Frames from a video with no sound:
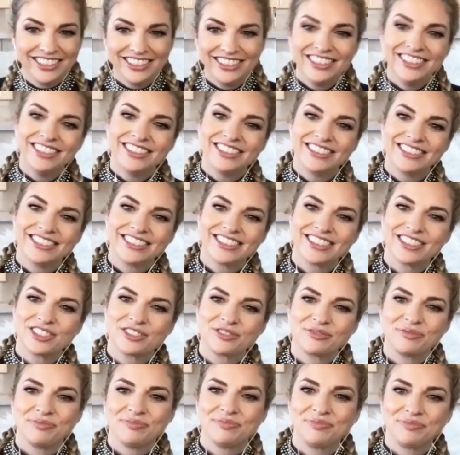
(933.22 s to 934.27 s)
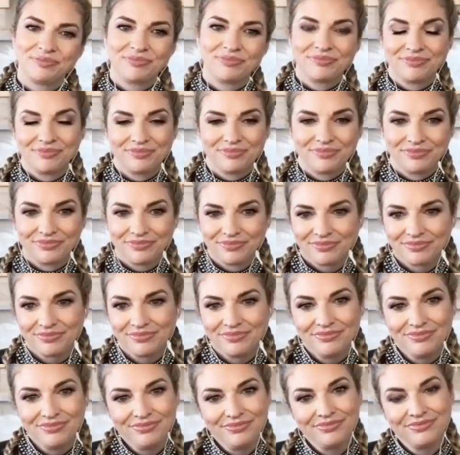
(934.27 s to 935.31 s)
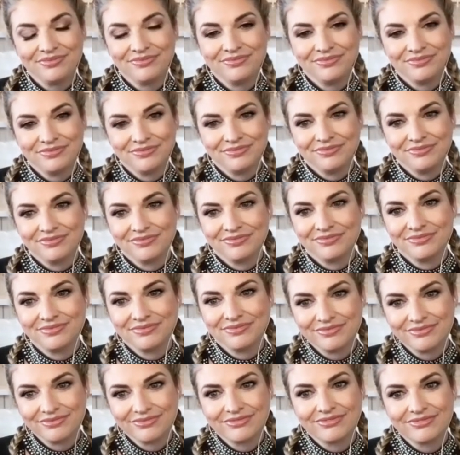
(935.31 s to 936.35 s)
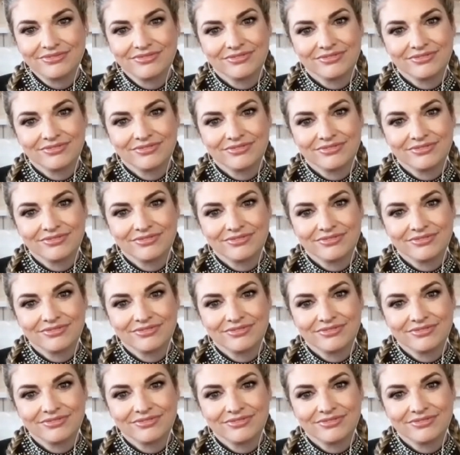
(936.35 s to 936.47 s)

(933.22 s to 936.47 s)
The person shown says nothing.